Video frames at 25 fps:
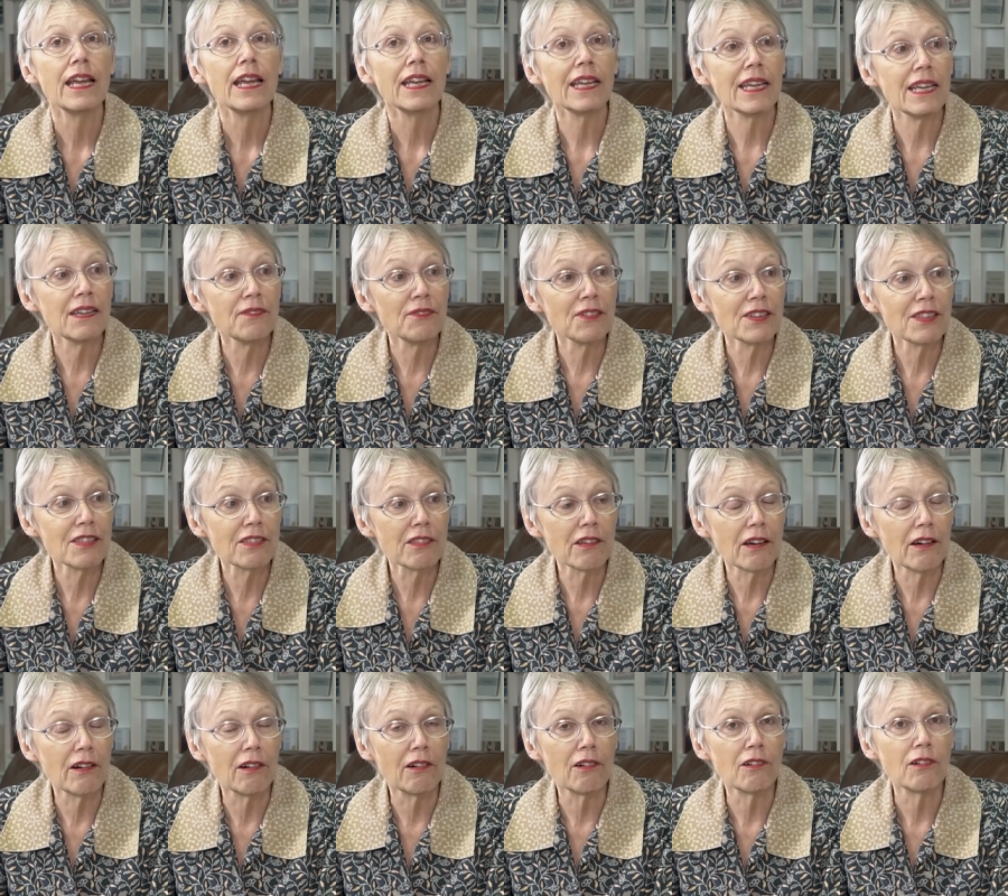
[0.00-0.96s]
even
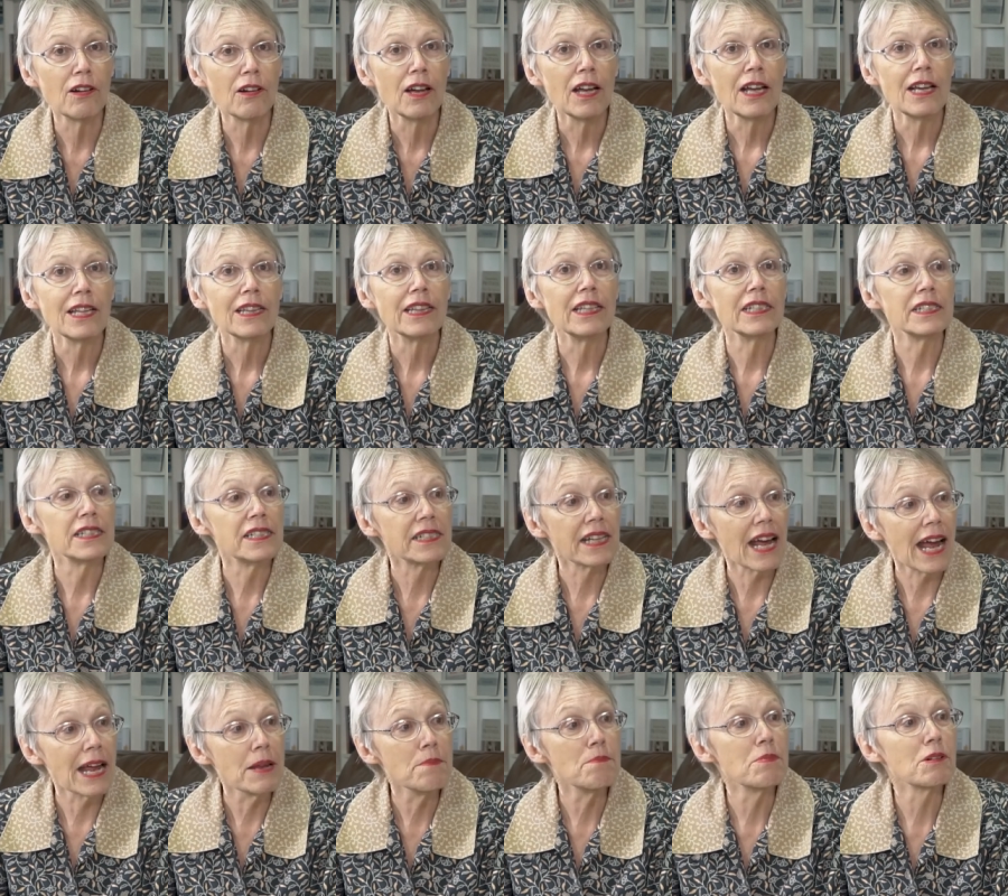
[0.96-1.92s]
though the
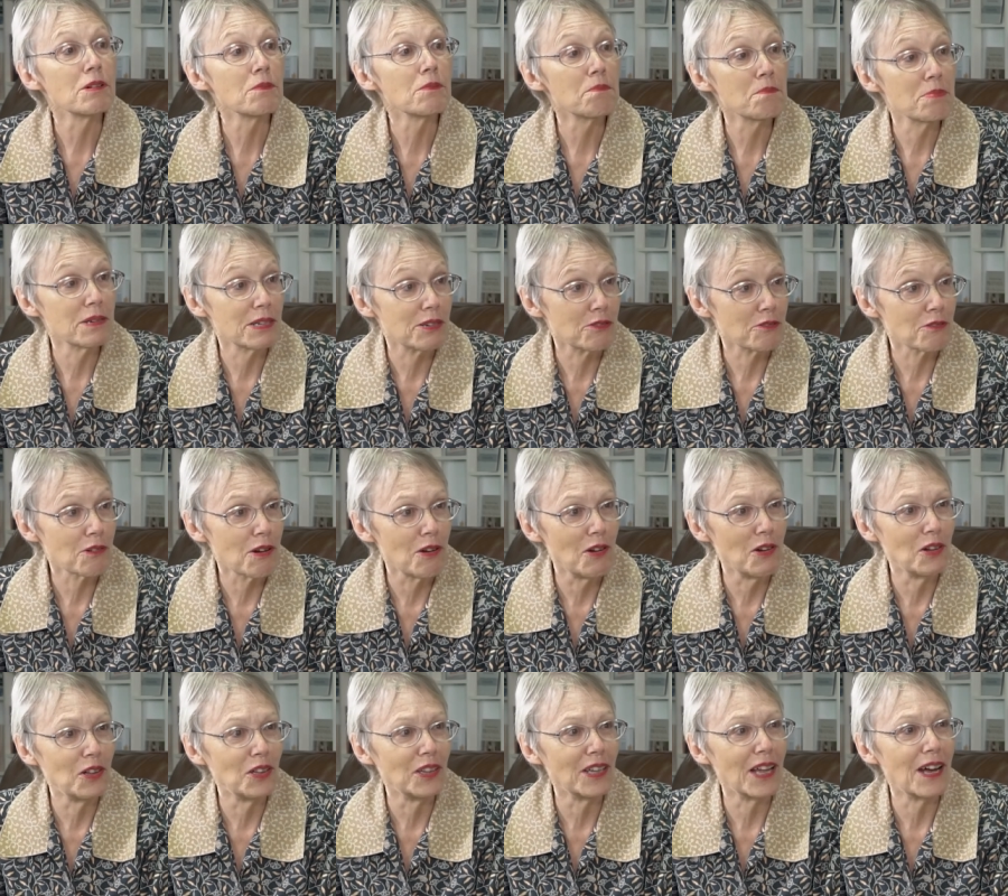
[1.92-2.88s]
cyber
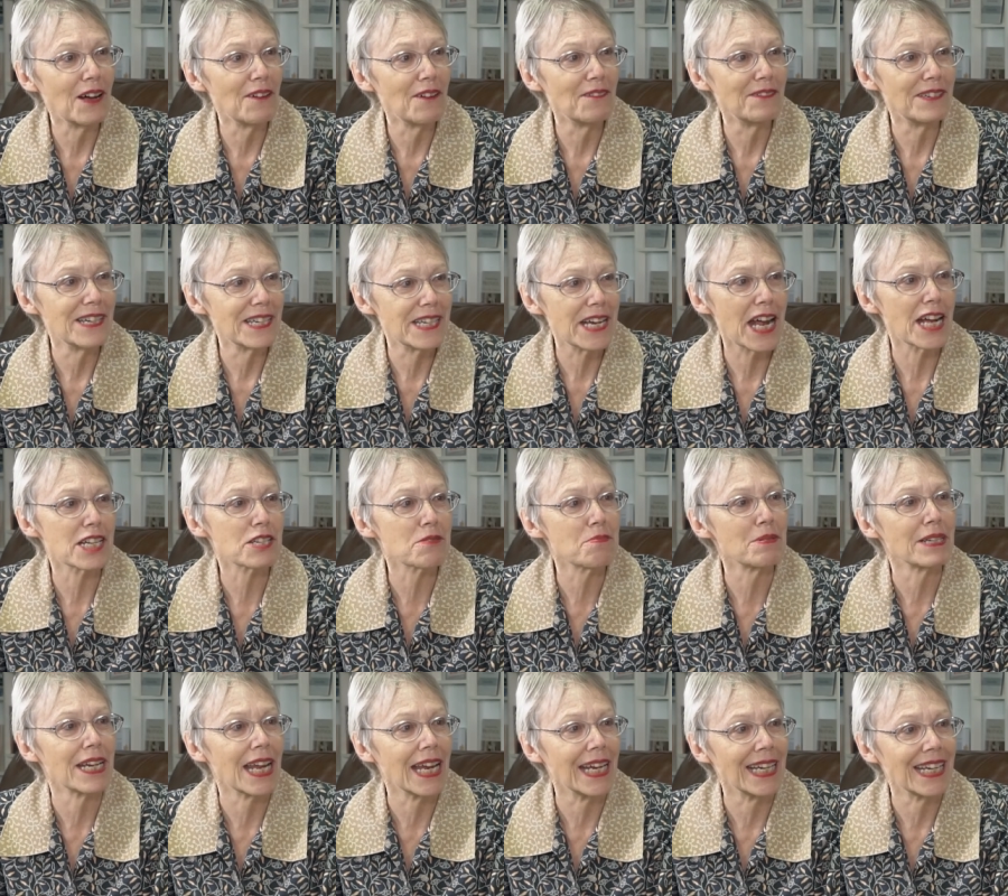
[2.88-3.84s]
patrol of
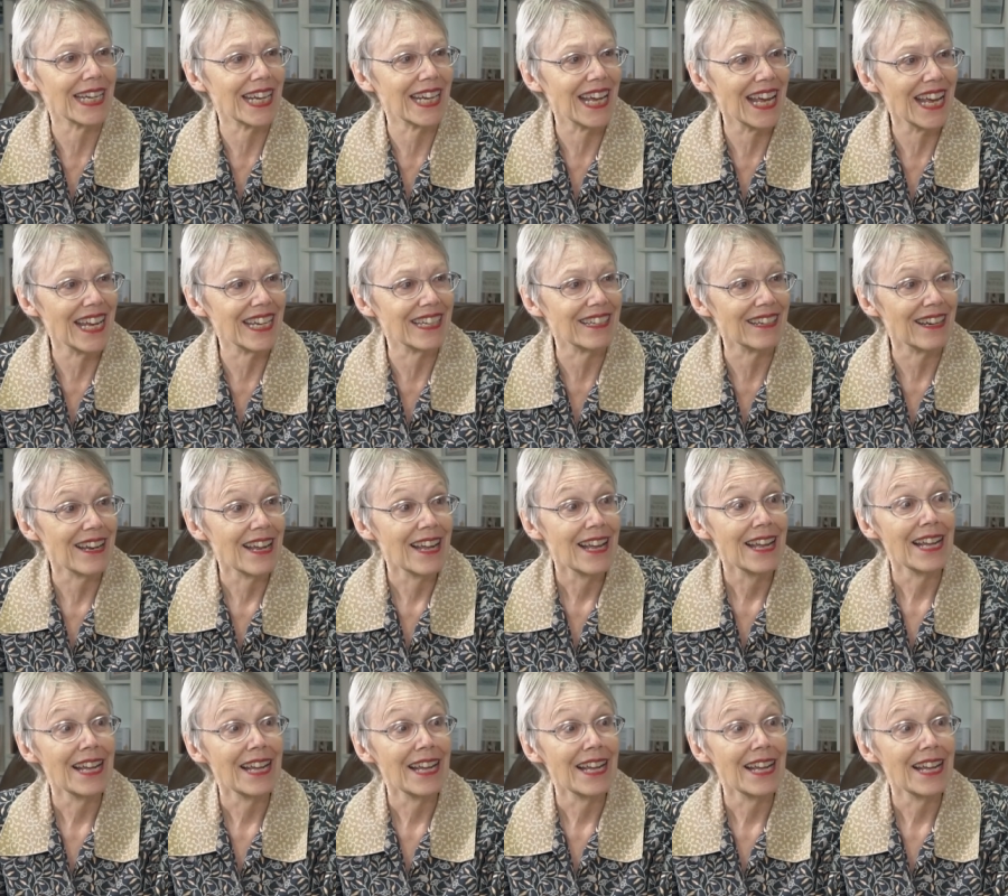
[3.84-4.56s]
Detachment 88